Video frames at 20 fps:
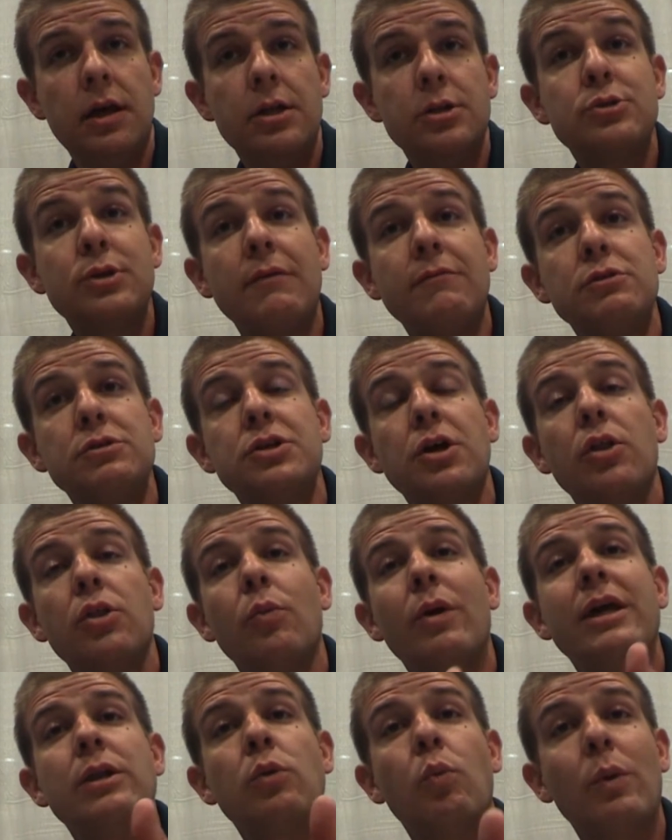travels all the
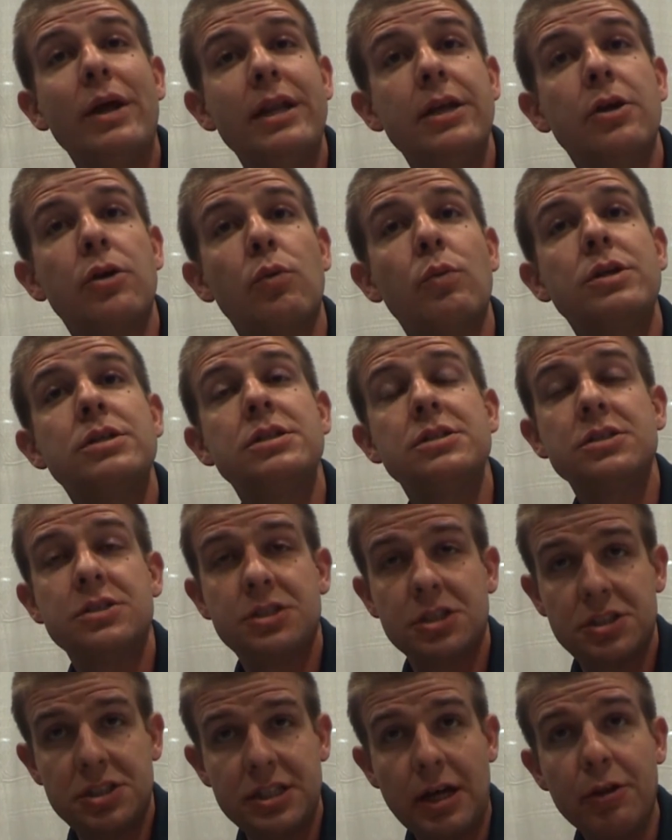way to Whittier, which is
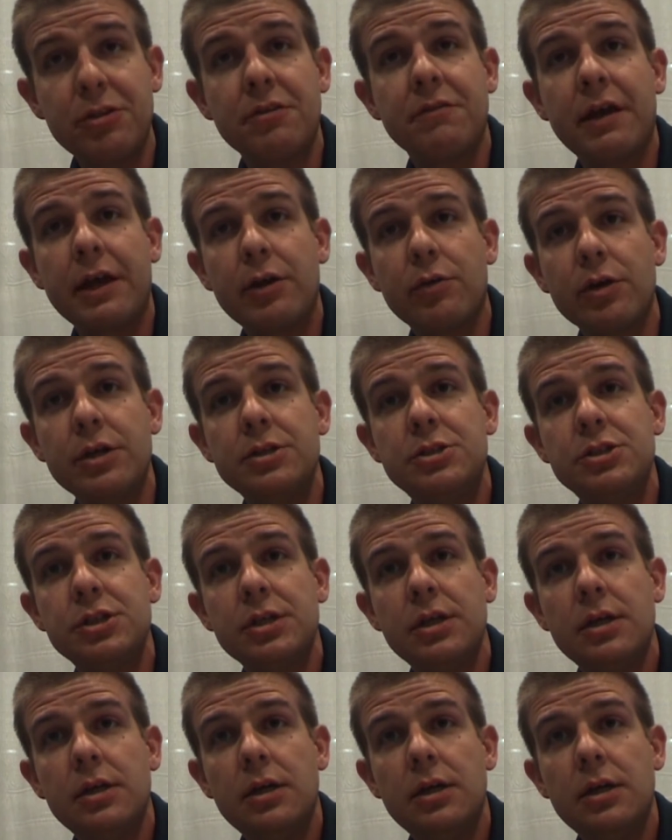just south of Anchorage.